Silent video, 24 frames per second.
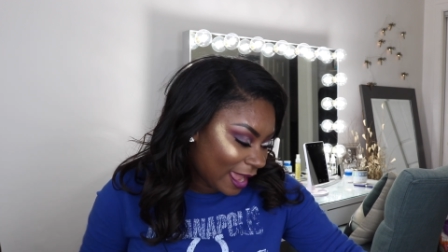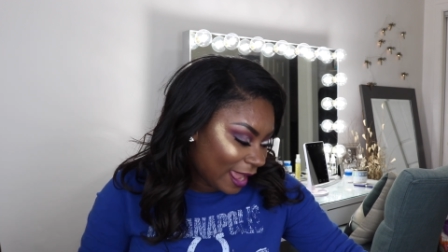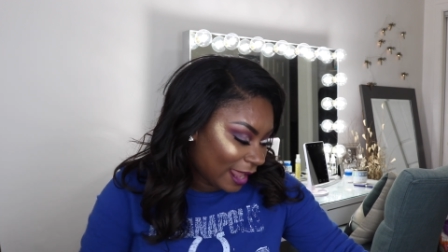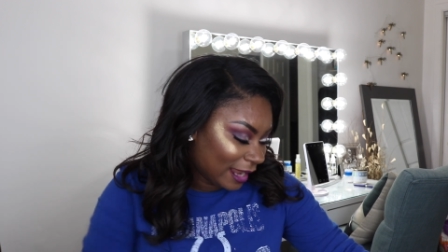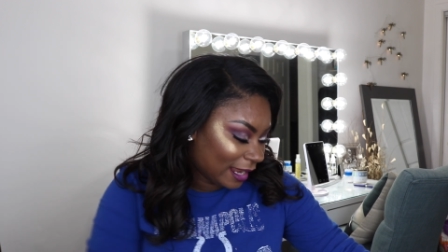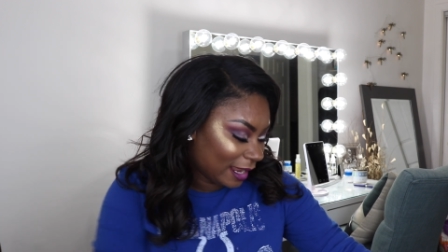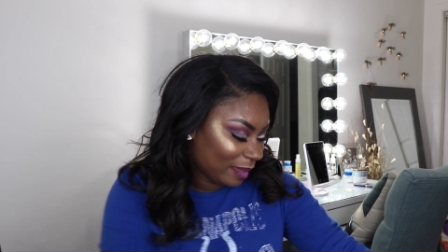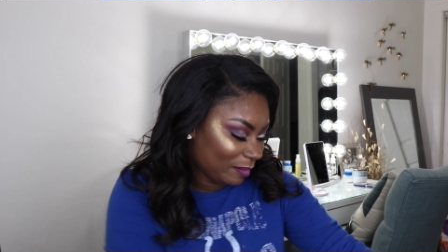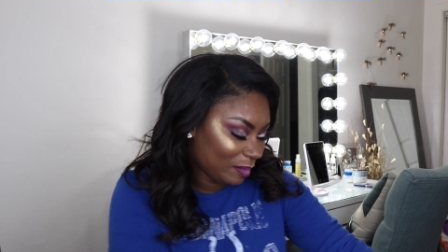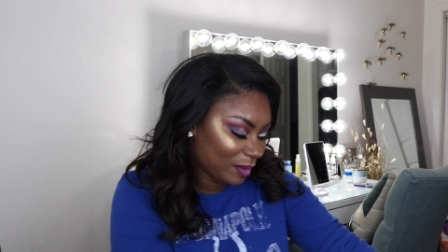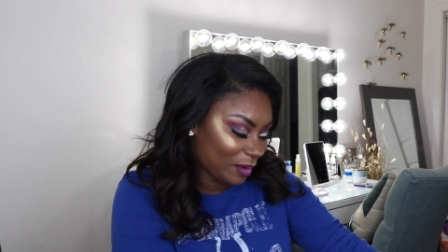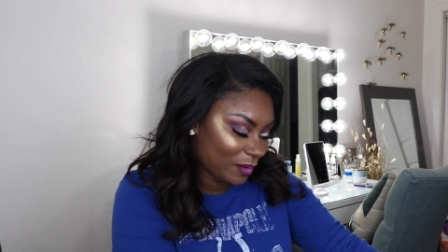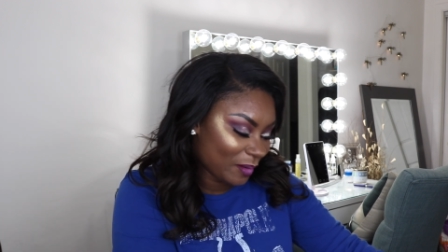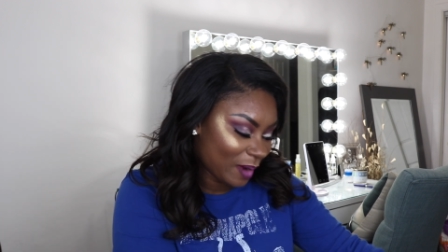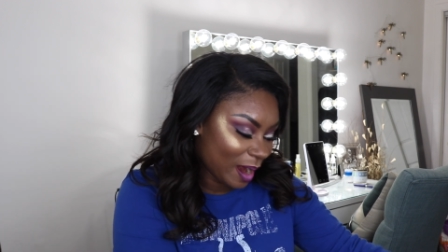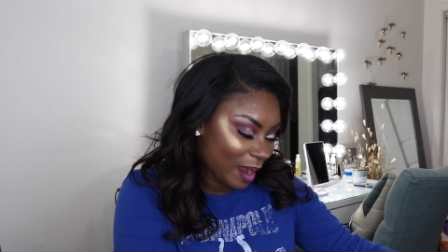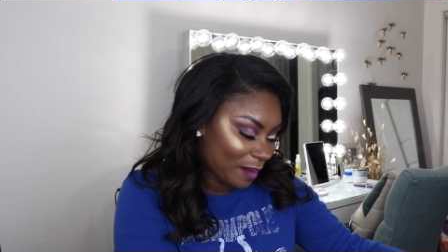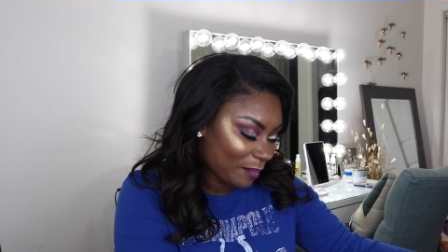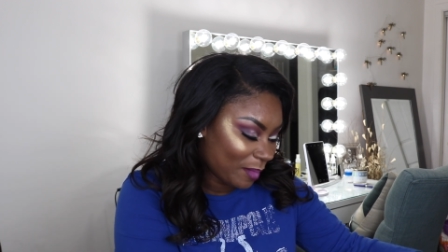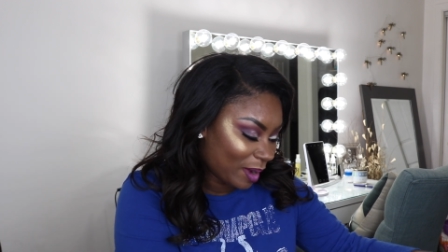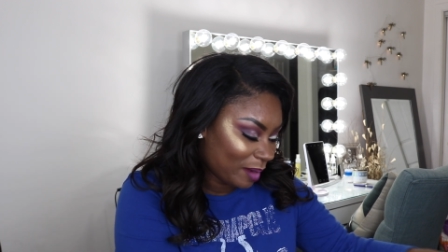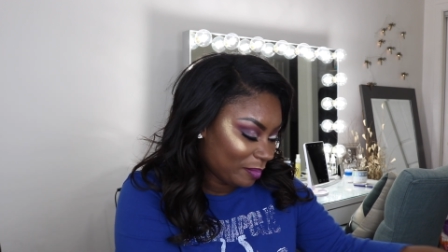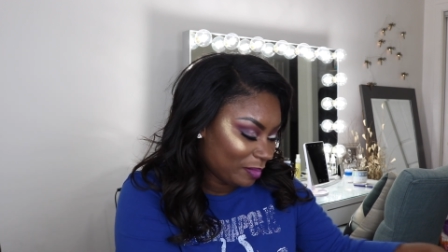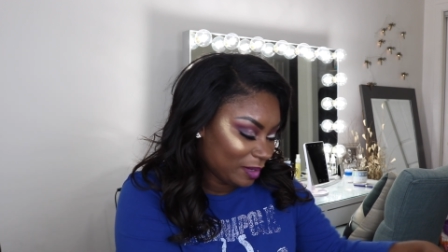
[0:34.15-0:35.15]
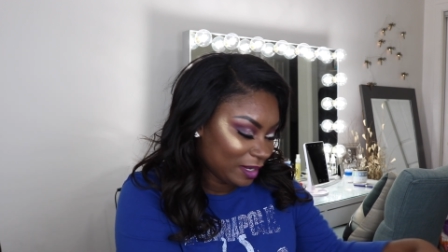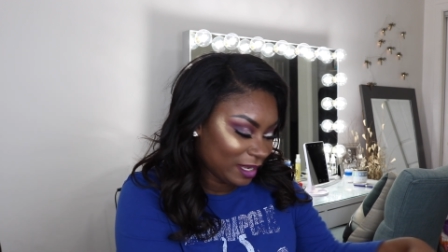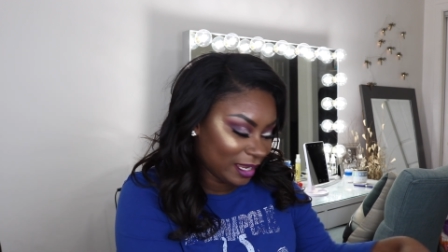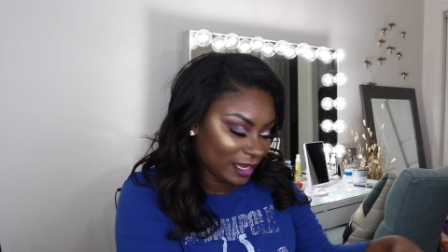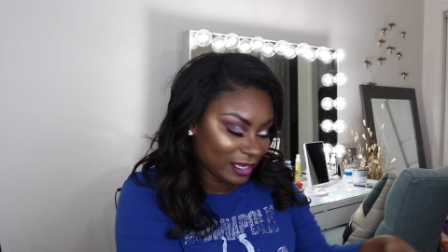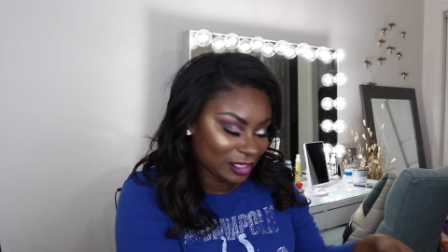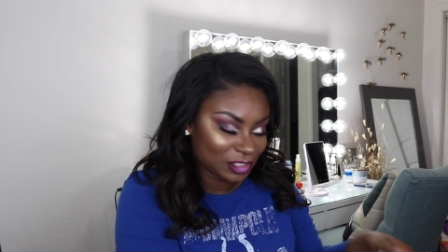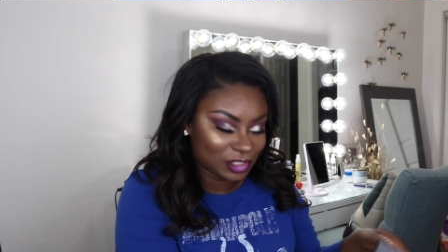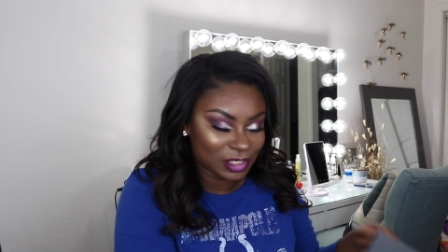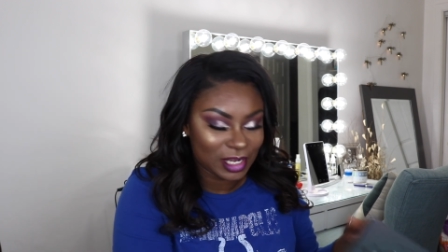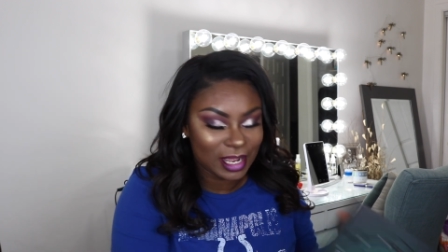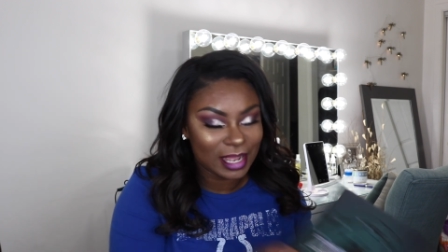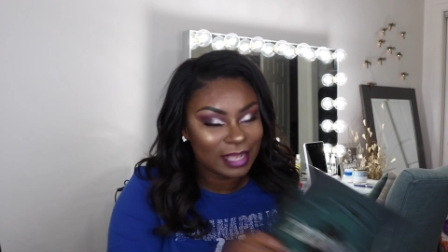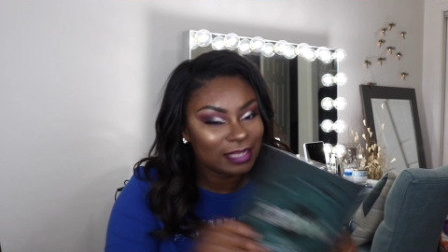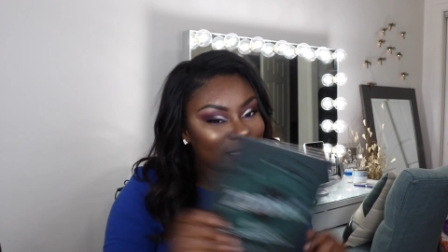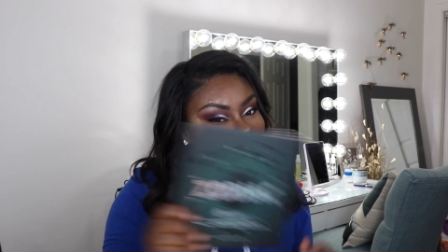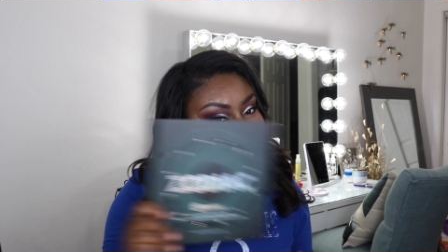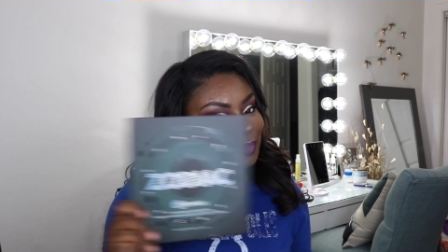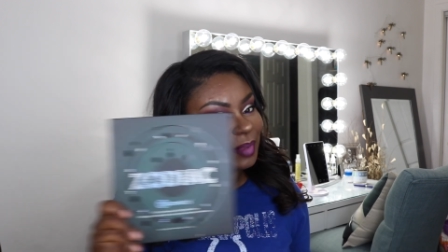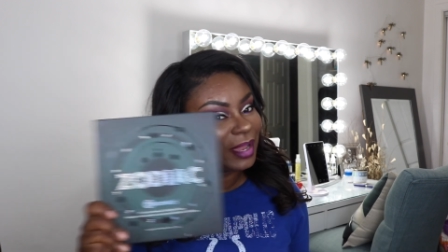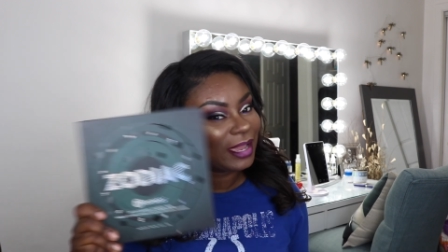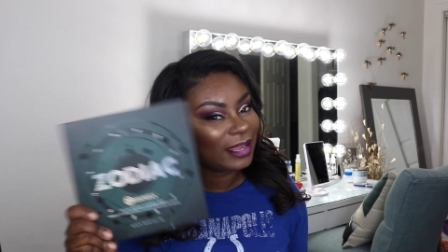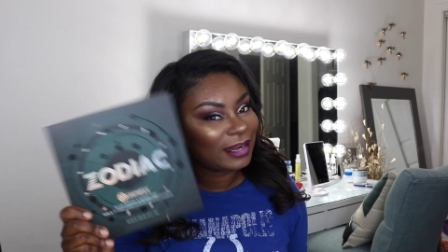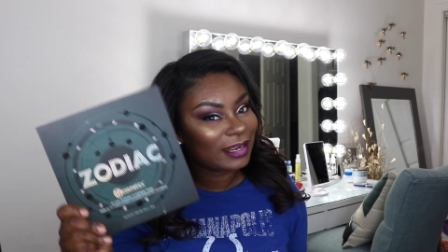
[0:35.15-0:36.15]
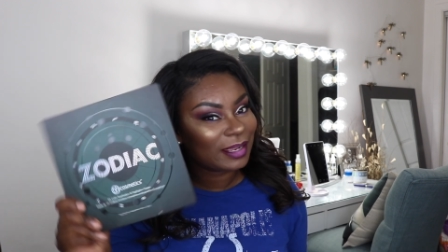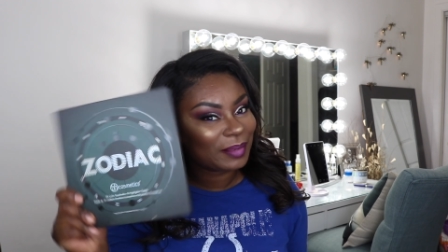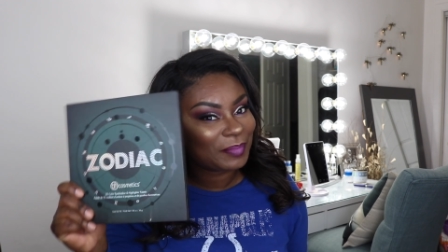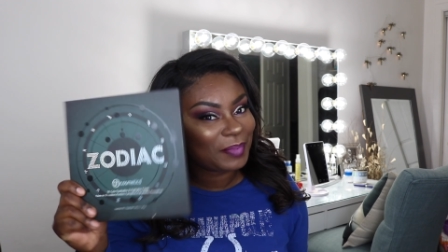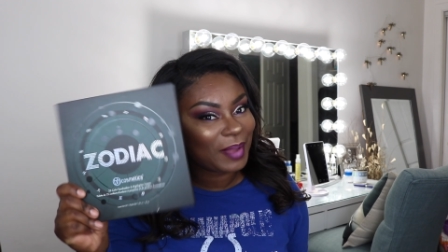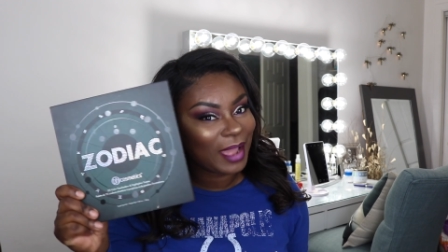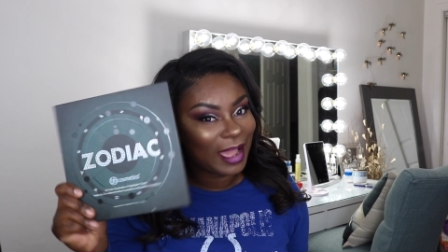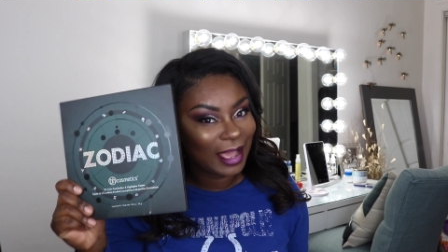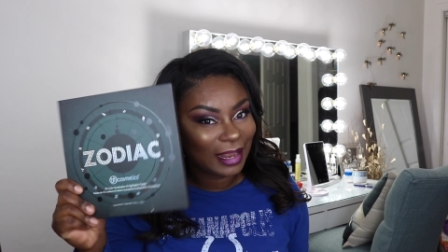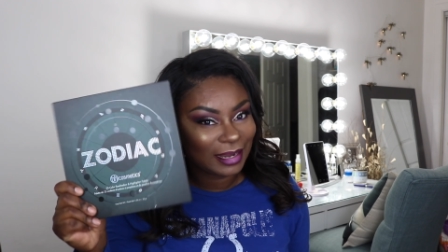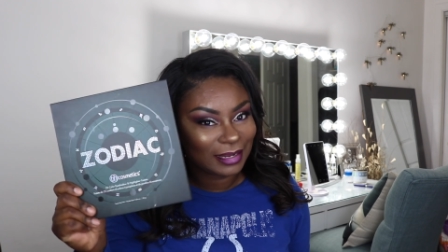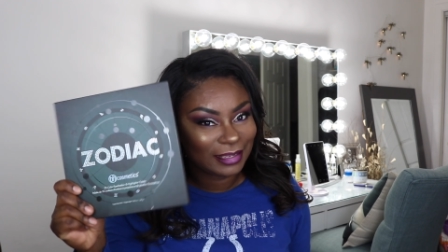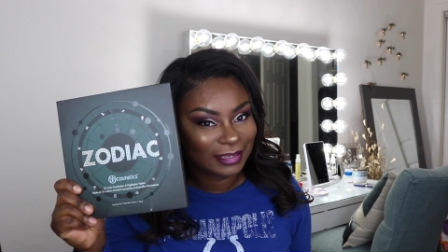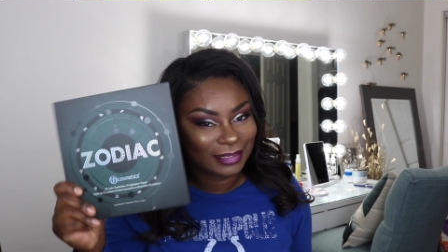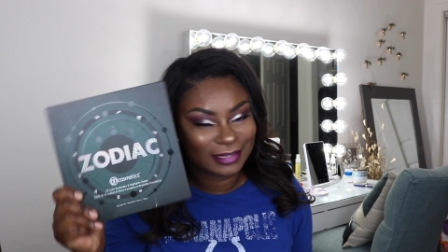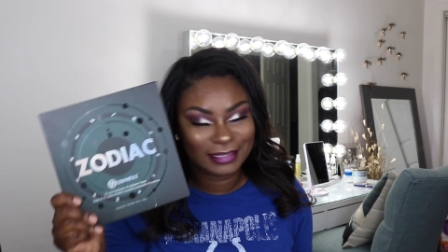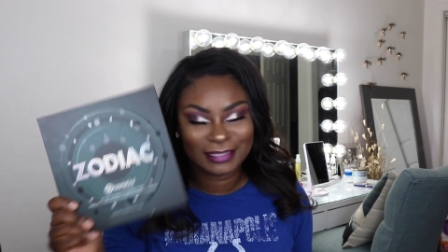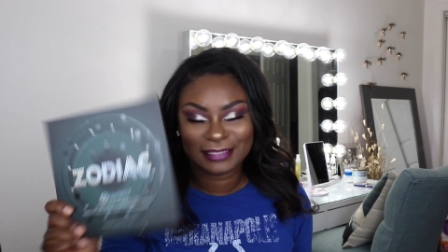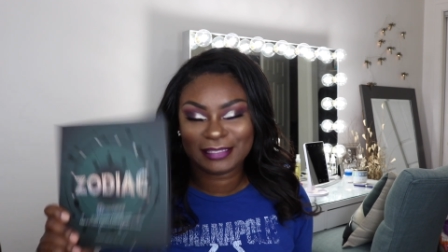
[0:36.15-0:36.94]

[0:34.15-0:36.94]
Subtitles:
and let me grab my BH Cosmetic palette.